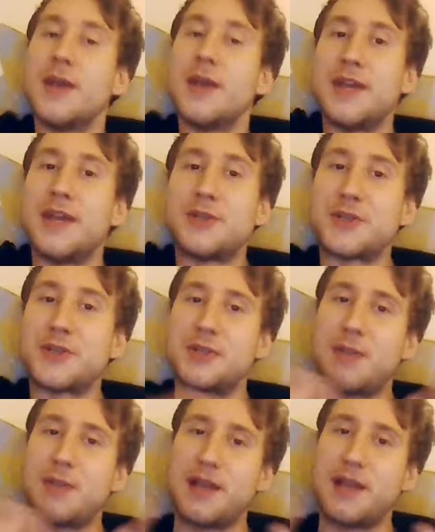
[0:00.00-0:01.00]
It just
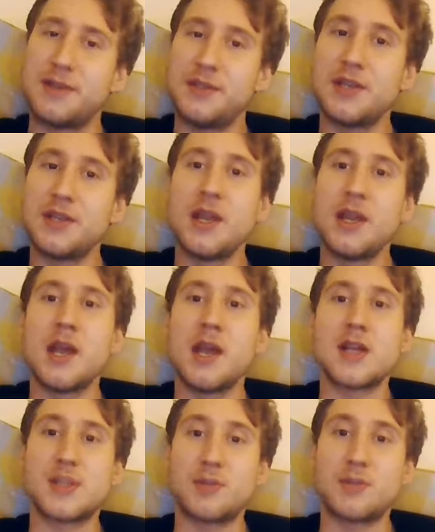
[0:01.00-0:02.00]
depends.
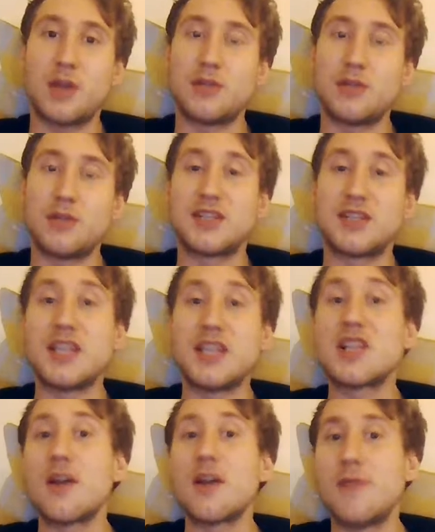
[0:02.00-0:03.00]
Sometimes you can see
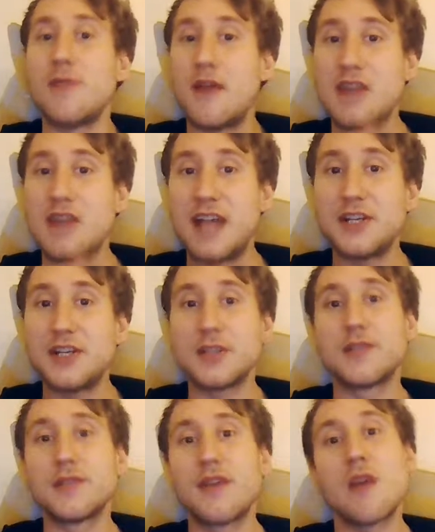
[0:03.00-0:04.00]
slight variations
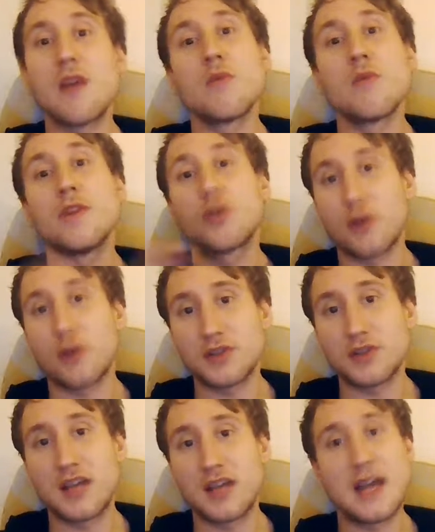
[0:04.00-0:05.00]
of that with a
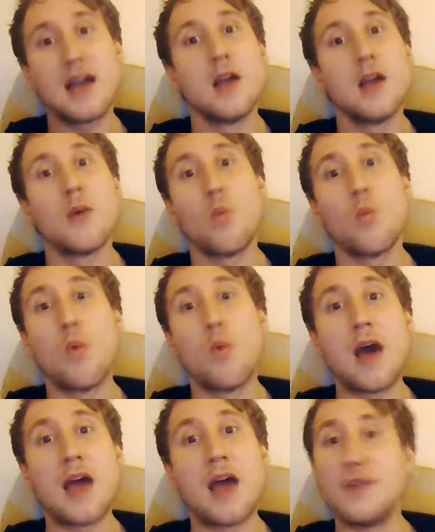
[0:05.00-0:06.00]
crosshair,
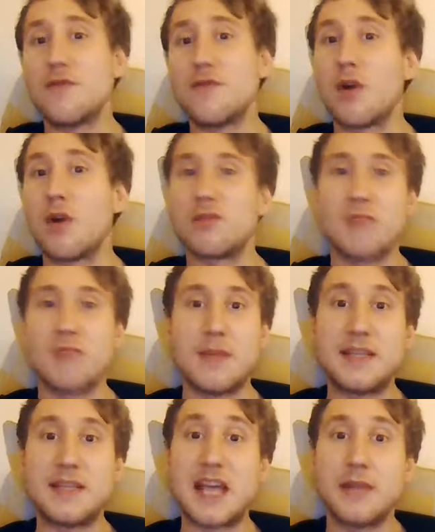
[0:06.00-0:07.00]
where you've got maybe
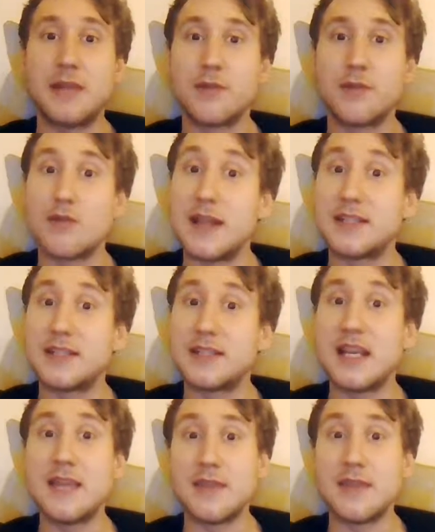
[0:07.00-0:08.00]
10 of the reds
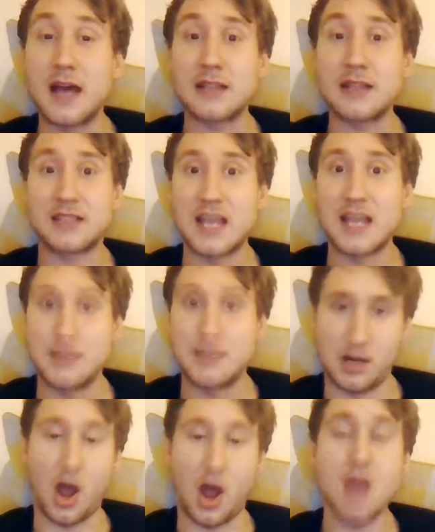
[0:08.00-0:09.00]
in the same
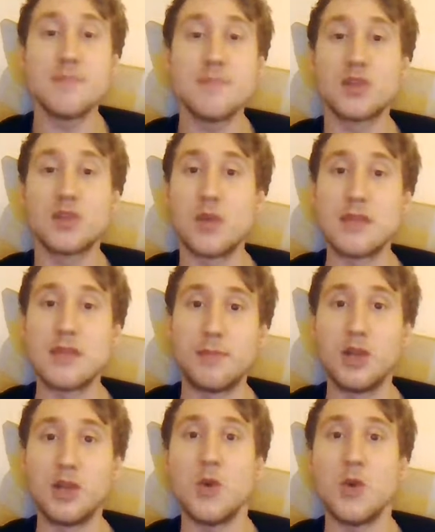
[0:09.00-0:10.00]
line between the
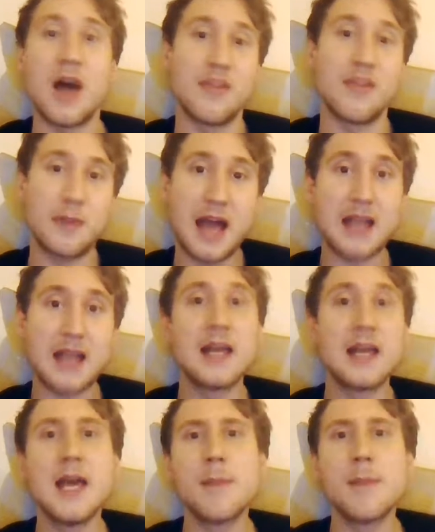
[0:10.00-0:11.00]
blue and the black,
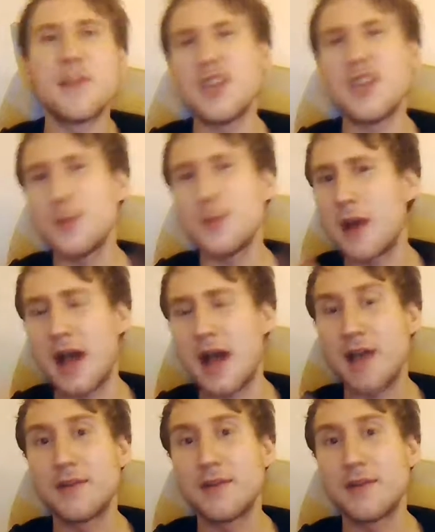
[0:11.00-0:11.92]
but then you have